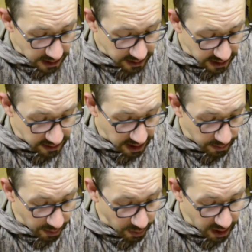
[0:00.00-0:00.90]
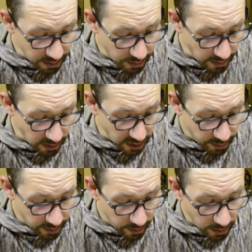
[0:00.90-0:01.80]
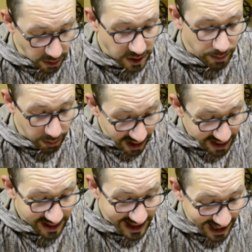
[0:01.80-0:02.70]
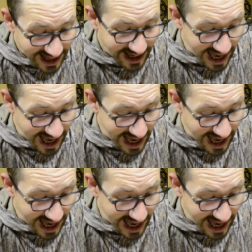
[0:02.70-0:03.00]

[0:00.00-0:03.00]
it says, but one of the most breathtaking